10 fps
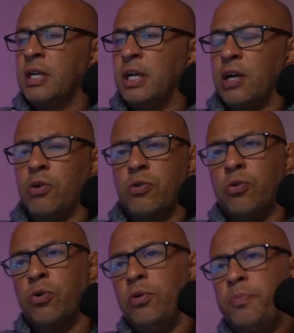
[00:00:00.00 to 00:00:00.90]
It
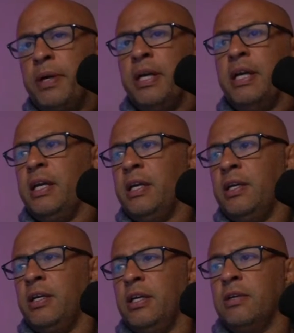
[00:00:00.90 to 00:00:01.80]
could
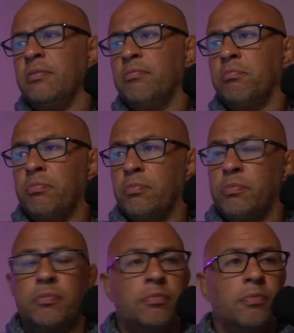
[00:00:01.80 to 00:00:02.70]
be
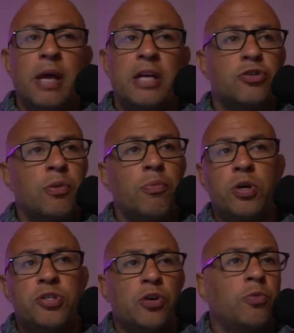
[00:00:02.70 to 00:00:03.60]
extra moisture.